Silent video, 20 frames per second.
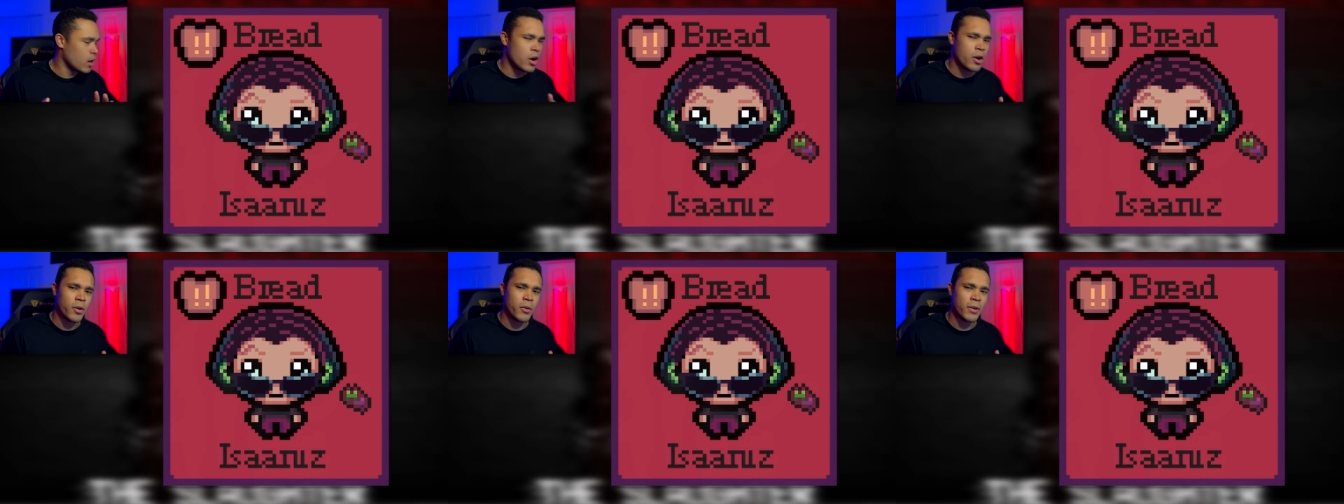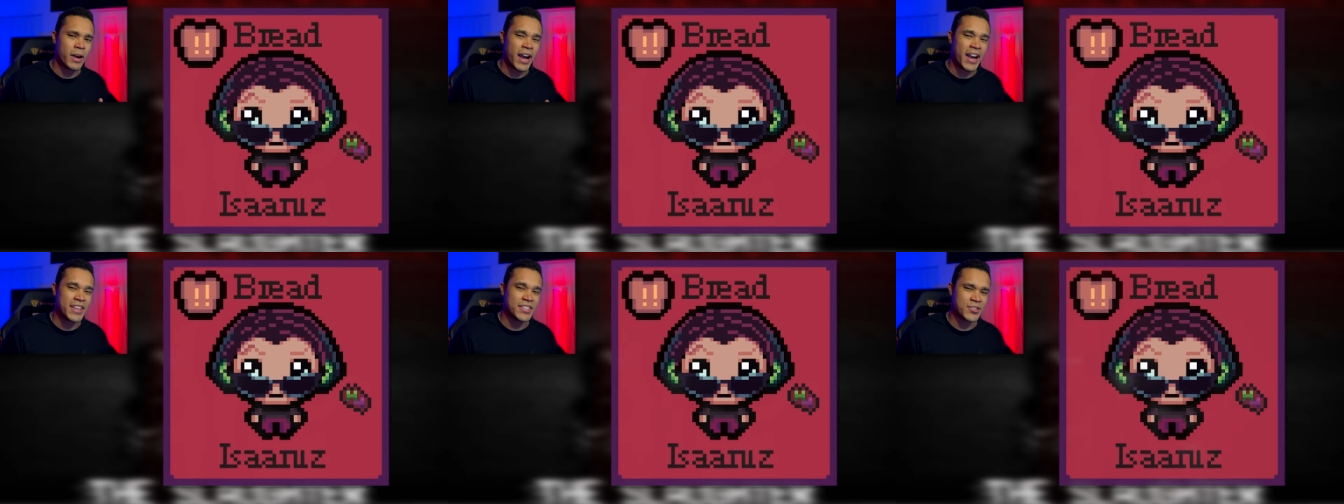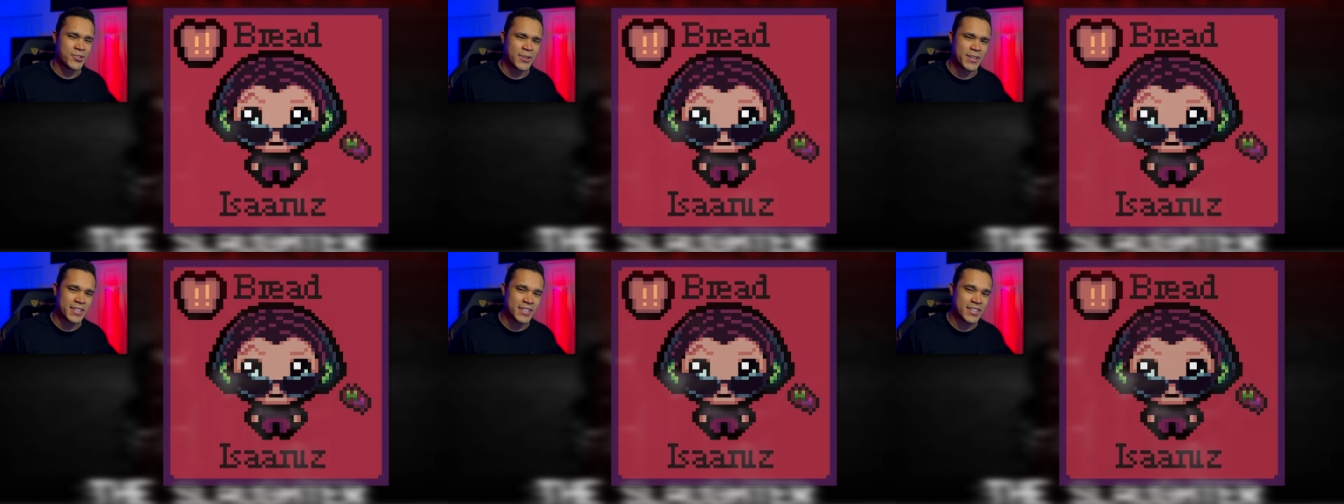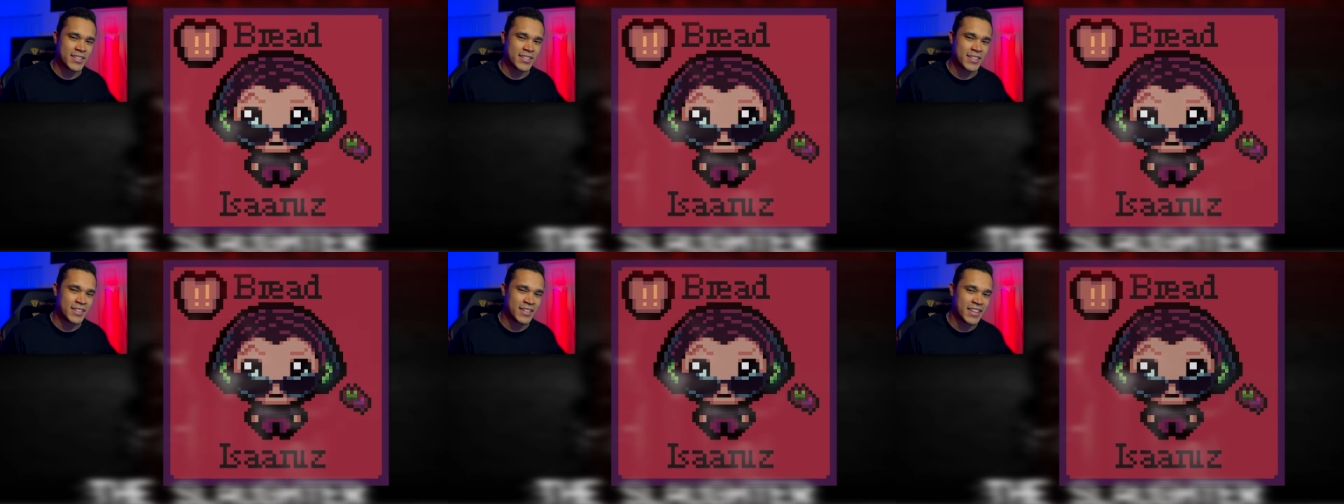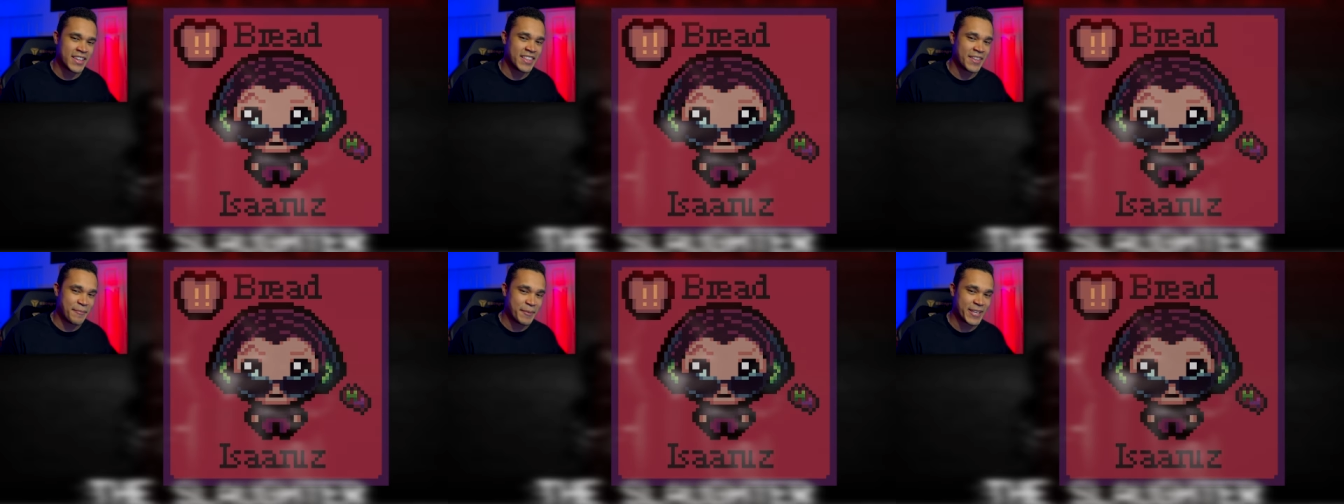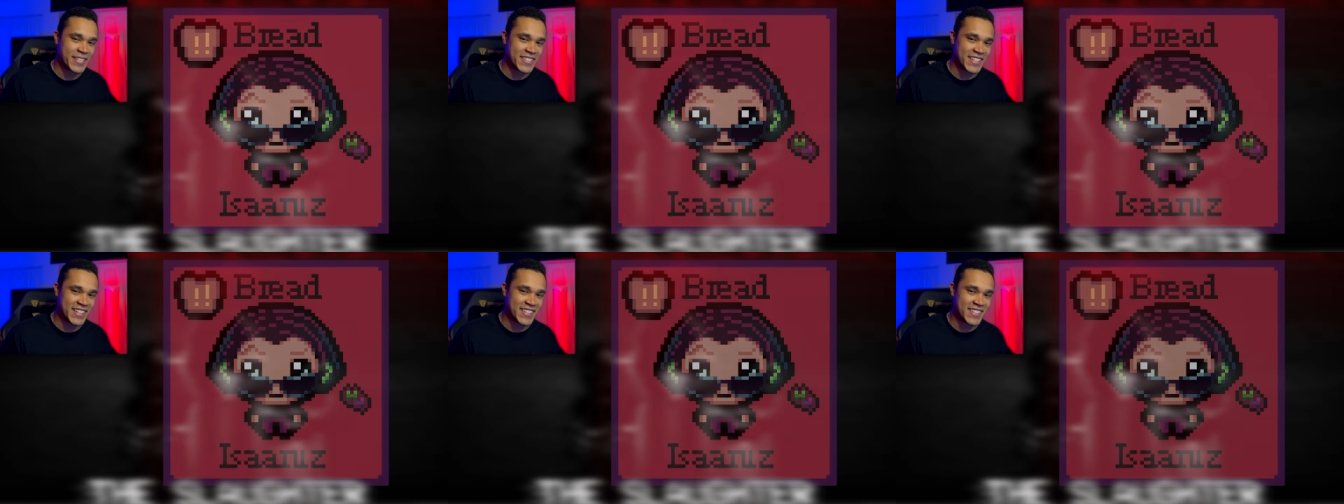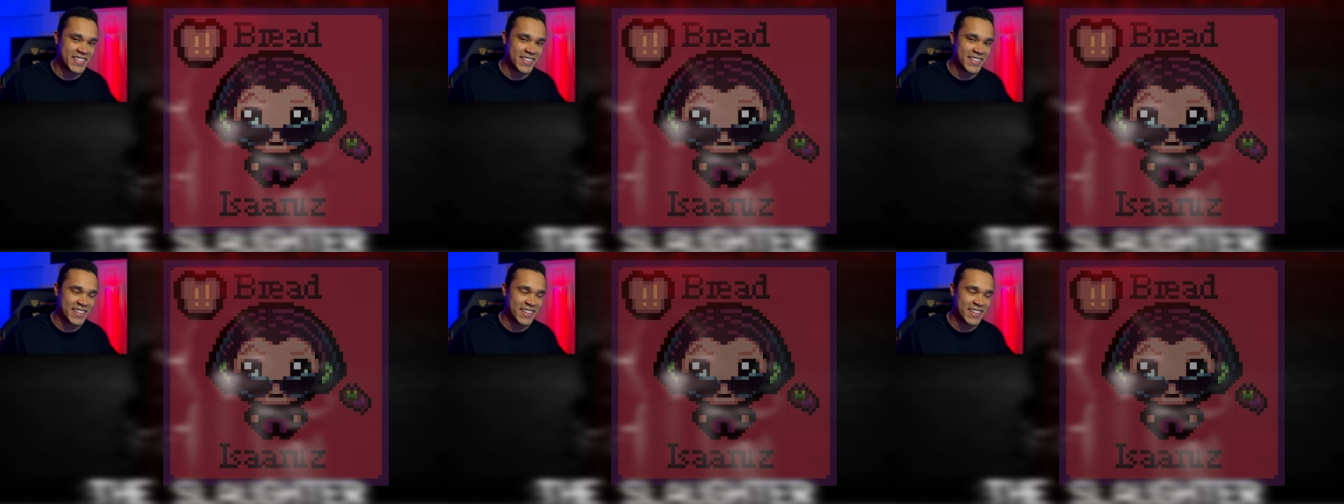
Oh, Azarus. Yeah, that makes sense.